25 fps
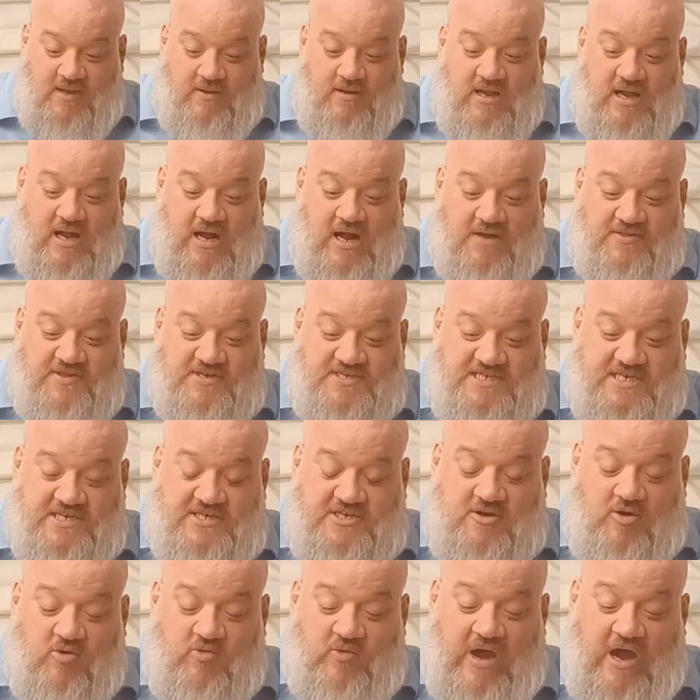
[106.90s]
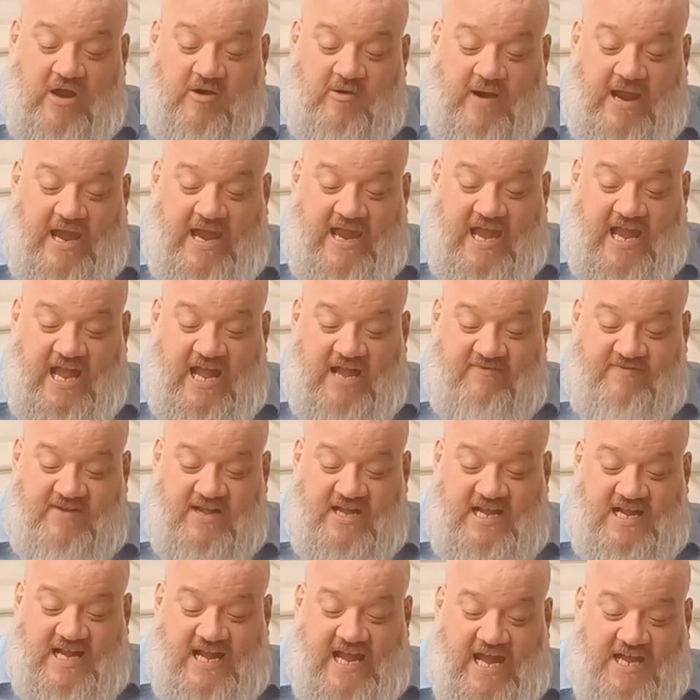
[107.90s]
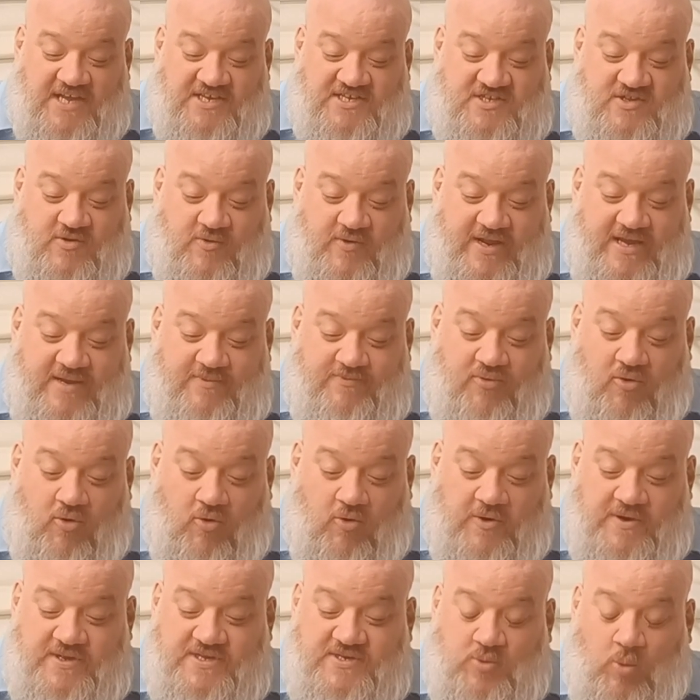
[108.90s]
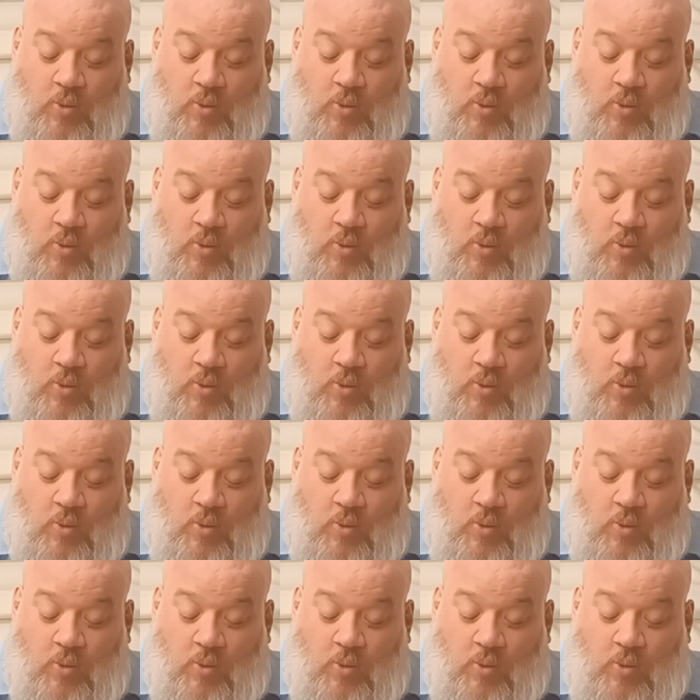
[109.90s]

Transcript: The Cisco router I have has 3 ports,